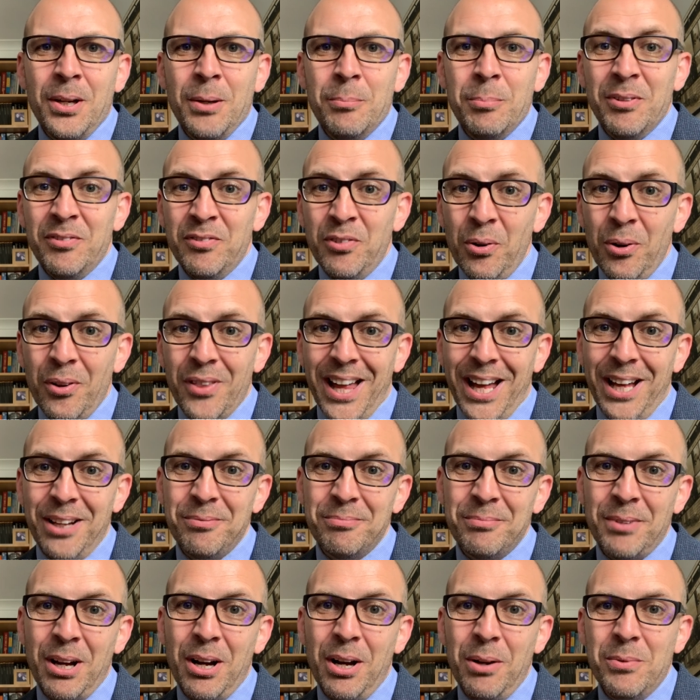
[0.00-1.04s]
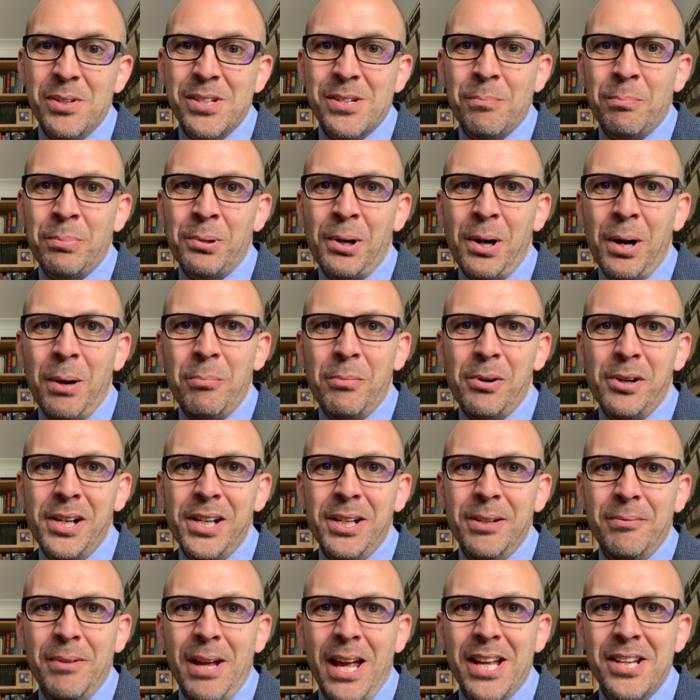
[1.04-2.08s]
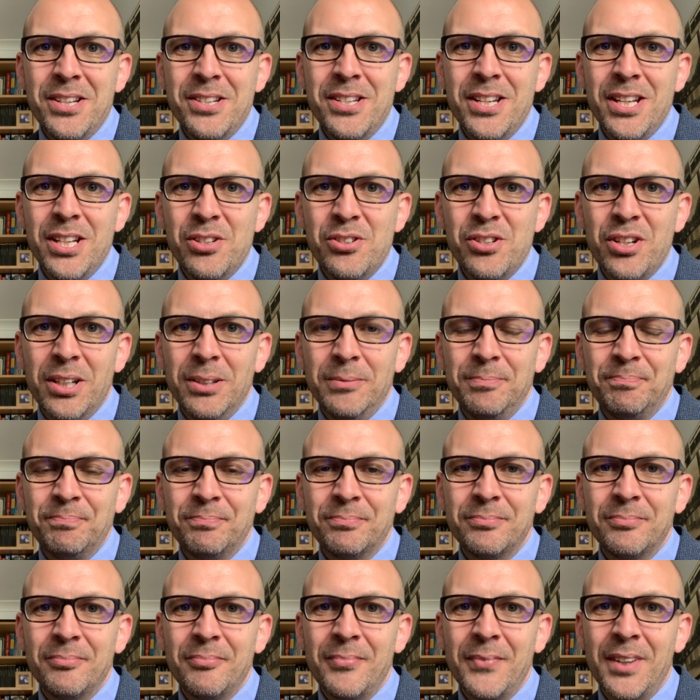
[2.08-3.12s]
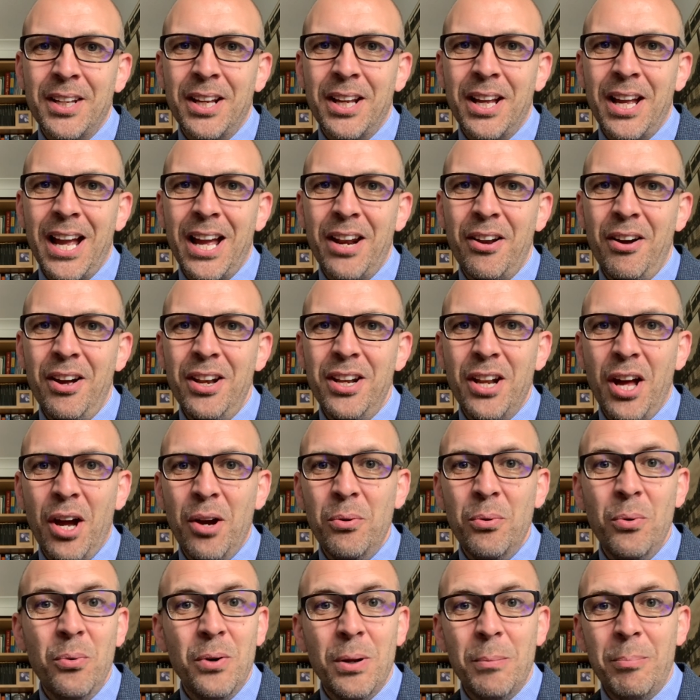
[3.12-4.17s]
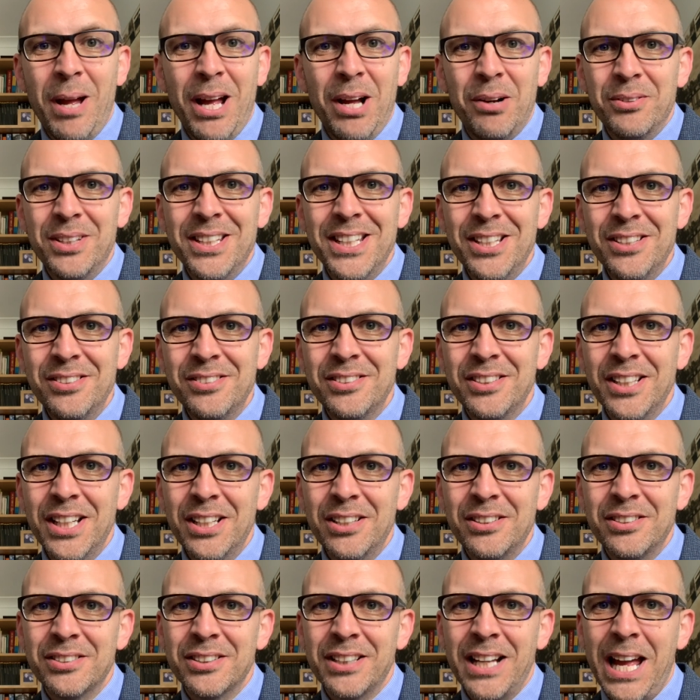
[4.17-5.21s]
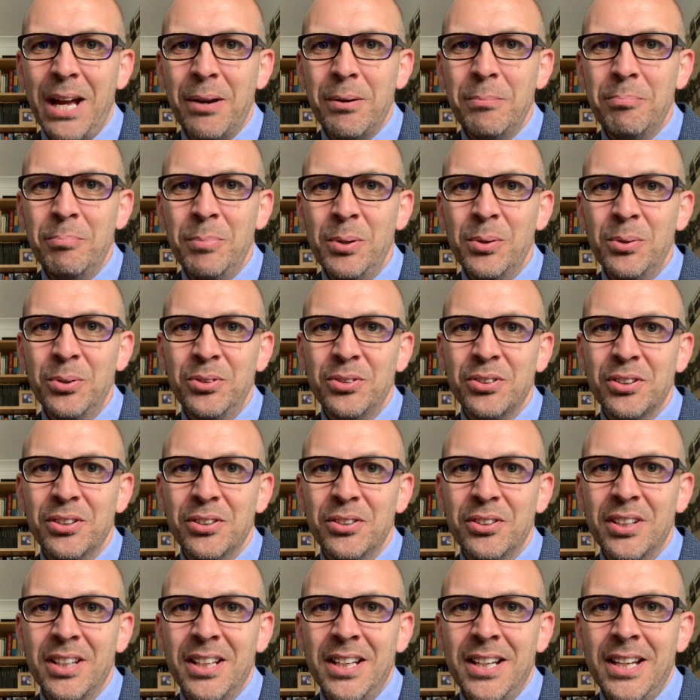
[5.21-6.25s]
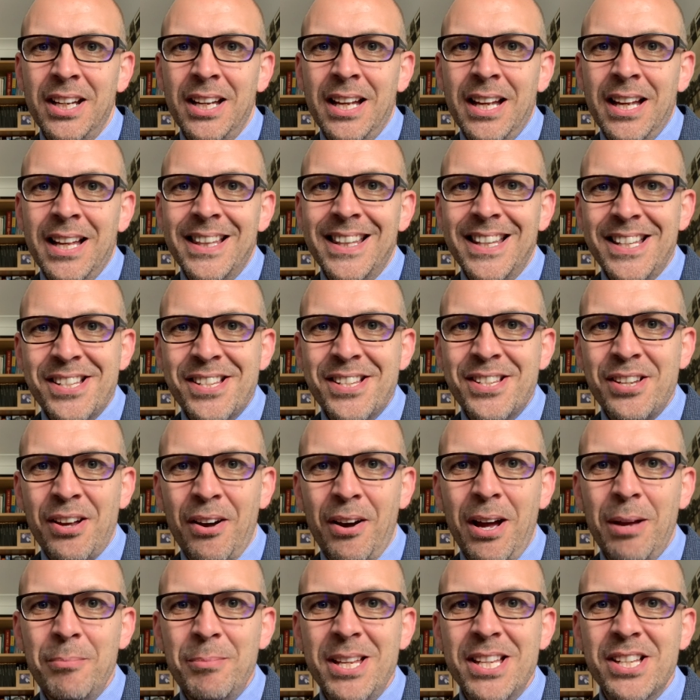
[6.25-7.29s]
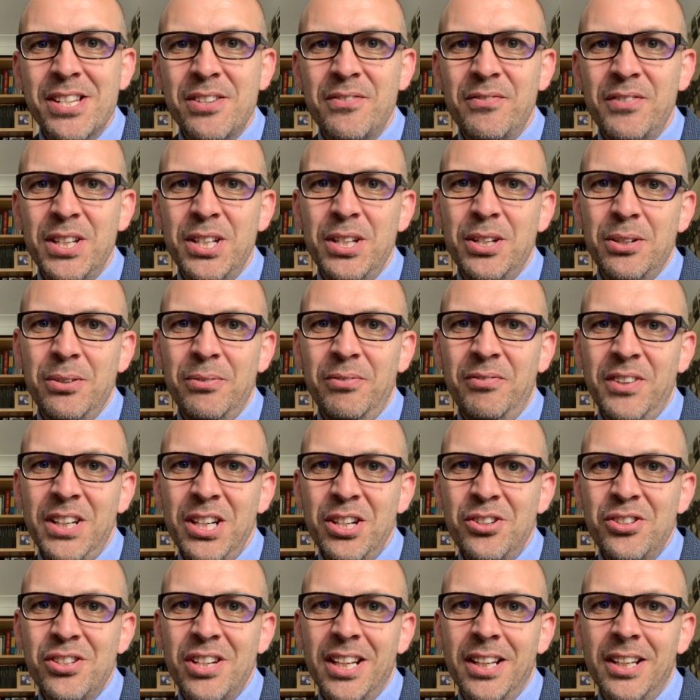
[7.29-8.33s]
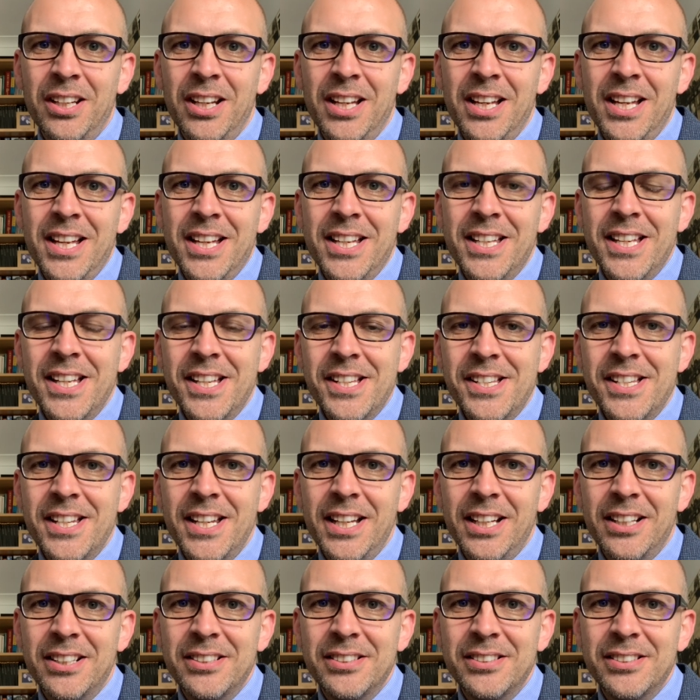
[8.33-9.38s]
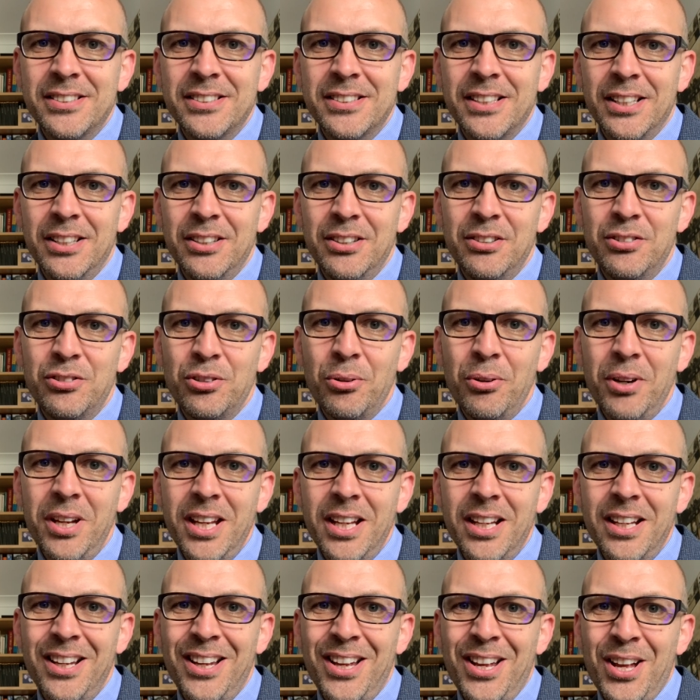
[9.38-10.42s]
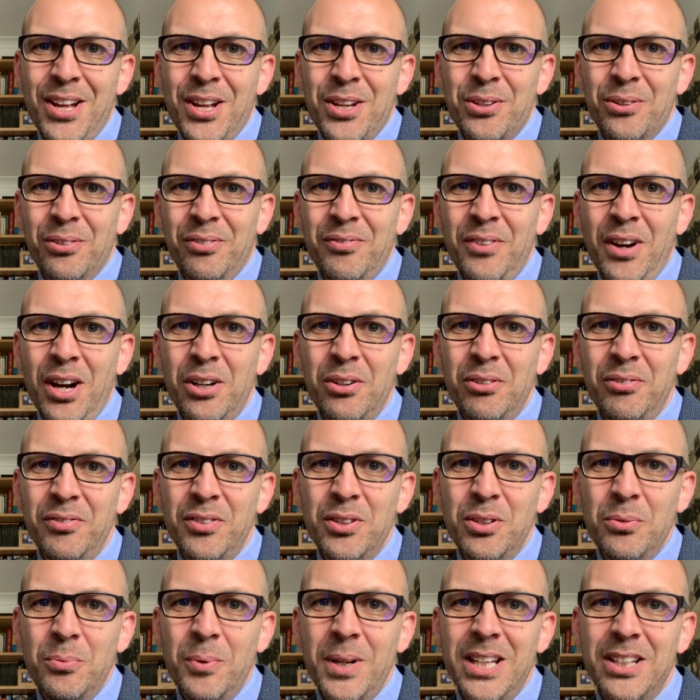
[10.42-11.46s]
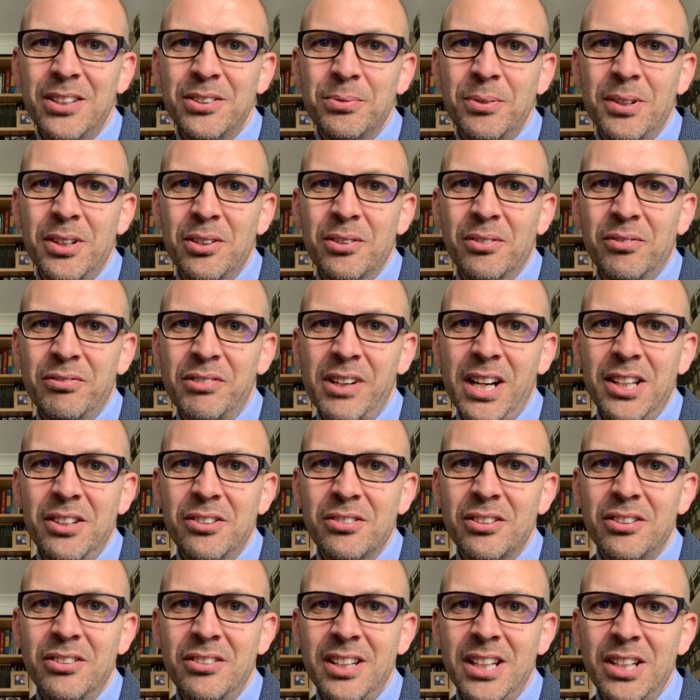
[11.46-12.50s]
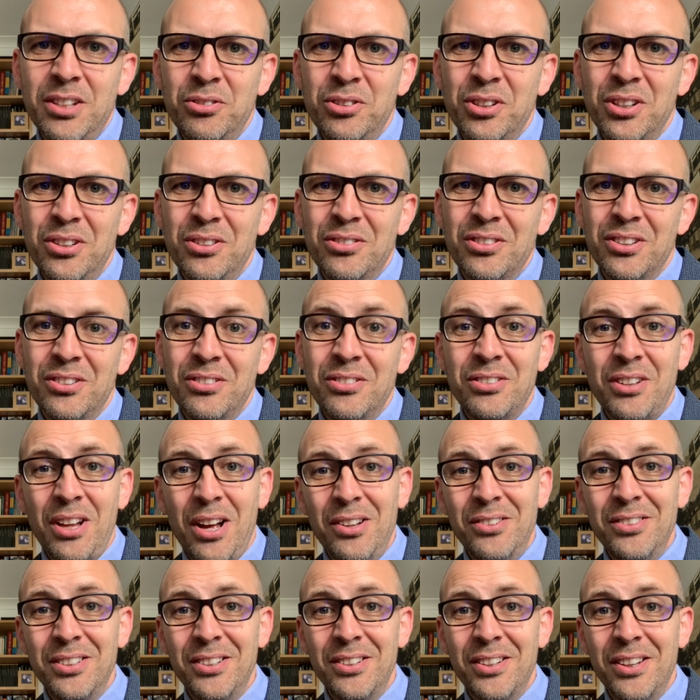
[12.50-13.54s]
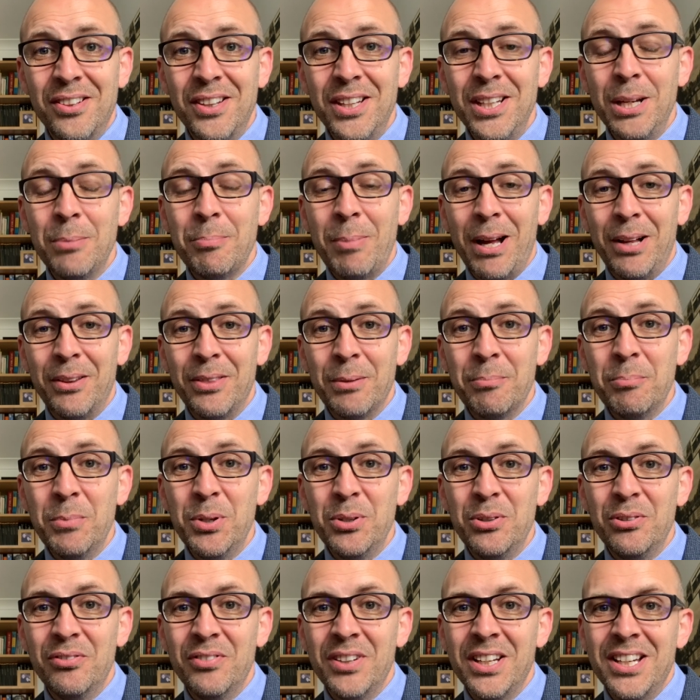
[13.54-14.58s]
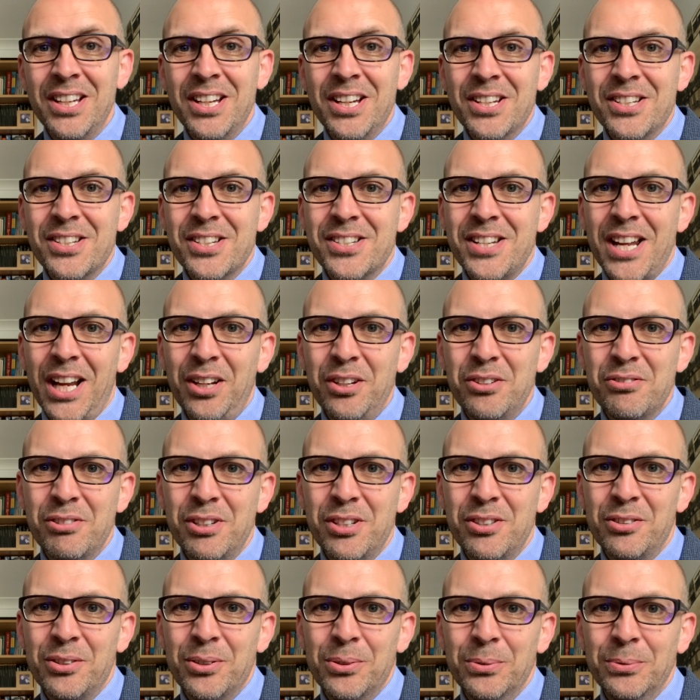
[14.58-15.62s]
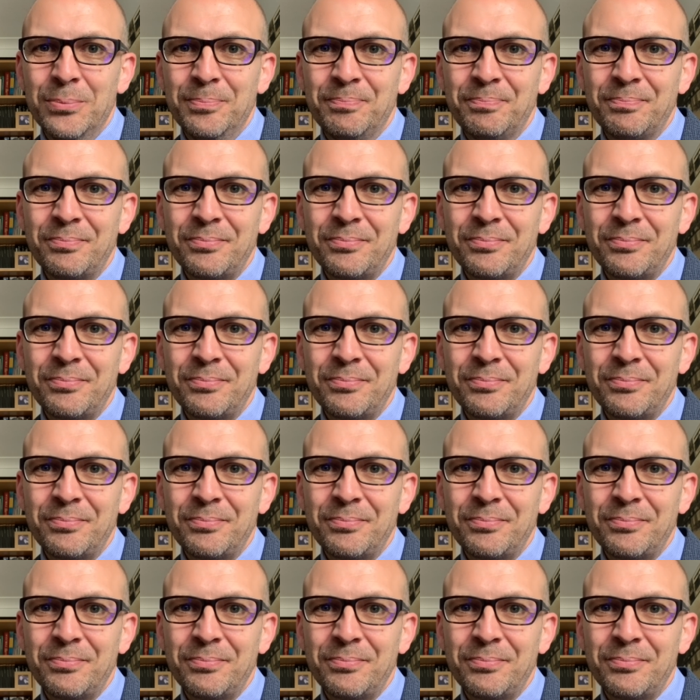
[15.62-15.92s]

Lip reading: Before that, I was a primary head teacher and I know all about Year 6 and how important this time is for you, finishing Year 6, enjoying your final few weeks with your friends and teachers and starting to think about the move to secondary school.